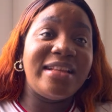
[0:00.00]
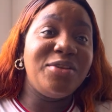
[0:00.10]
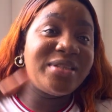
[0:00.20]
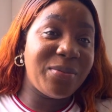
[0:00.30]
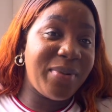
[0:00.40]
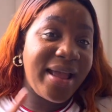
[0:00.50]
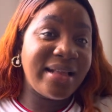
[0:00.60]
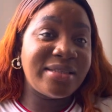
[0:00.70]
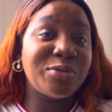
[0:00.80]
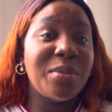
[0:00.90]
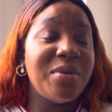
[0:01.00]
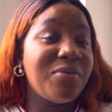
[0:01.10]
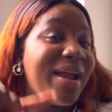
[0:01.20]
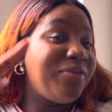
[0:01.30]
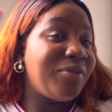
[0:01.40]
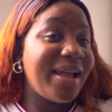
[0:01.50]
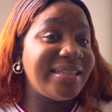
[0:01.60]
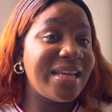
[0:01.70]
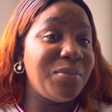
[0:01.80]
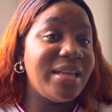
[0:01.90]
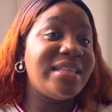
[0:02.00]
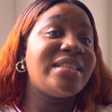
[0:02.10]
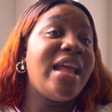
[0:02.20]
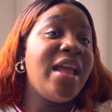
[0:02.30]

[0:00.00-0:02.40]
use the bike to maybe ride for like 10 minutes.